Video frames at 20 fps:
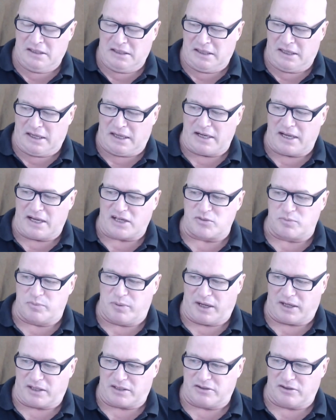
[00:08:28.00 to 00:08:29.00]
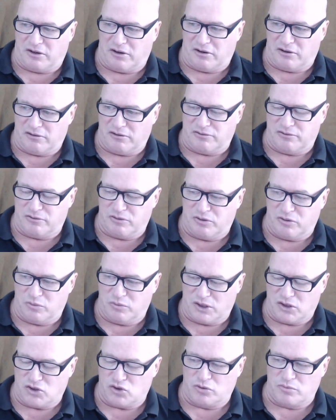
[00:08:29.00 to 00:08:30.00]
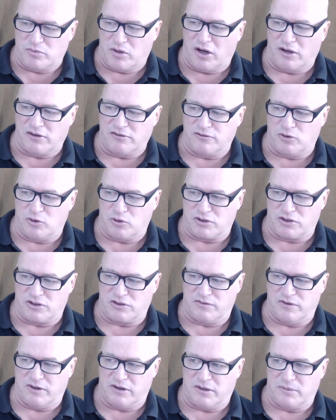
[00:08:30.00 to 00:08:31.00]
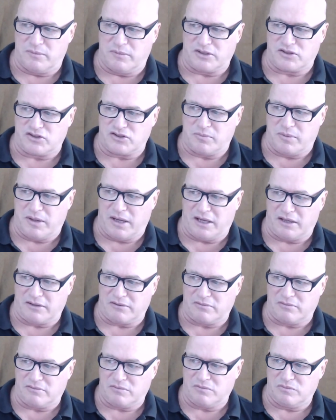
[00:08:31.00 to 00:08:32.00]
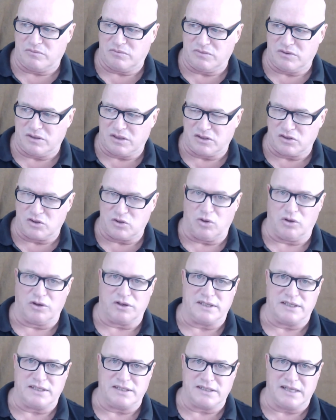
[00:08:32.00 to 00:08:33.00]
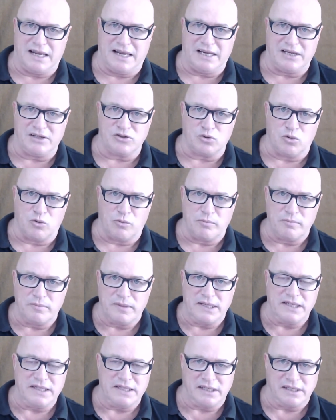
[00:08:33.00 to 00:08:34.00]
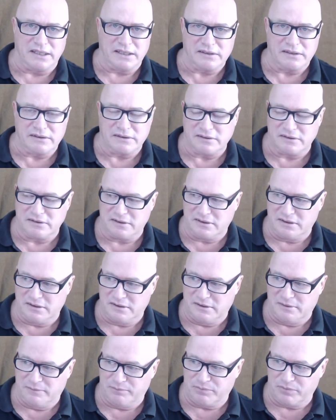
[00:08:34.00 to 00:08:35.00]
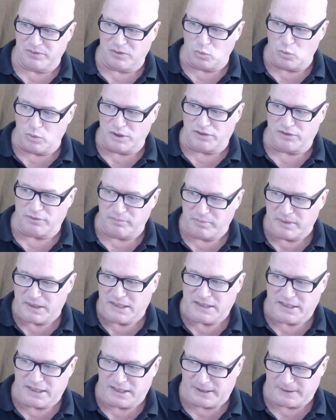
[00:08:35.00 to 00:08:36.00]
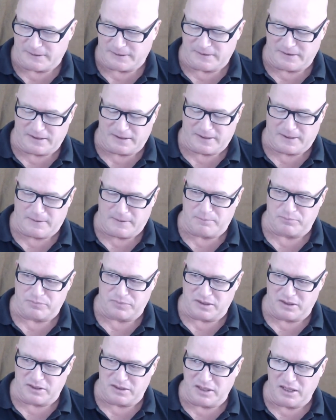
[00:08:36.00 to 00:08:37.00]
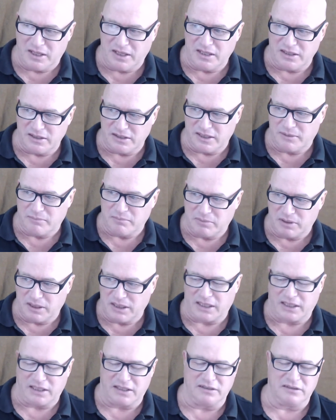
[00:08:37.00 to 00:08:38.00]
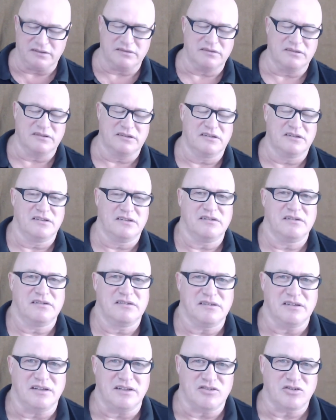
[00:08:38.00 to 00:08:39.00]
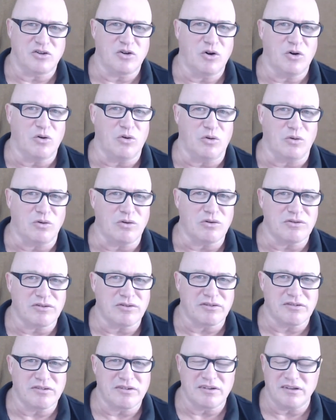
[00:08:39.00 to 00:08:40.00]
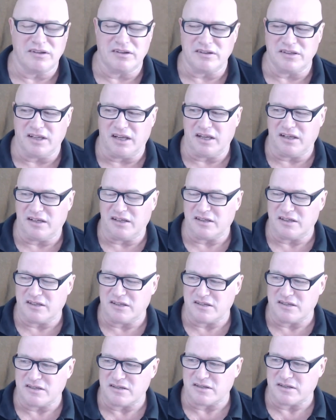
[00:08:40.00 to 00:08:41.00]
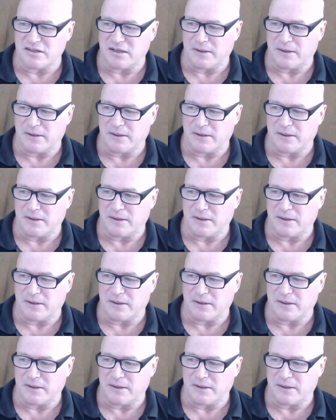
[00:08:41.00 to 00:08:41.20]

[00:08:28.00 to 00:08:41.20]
an aspect of Wing Chun Mind Force is very much about, you could call it intent or meaning with meaning. Yi Nim Lik, it's called. Yi is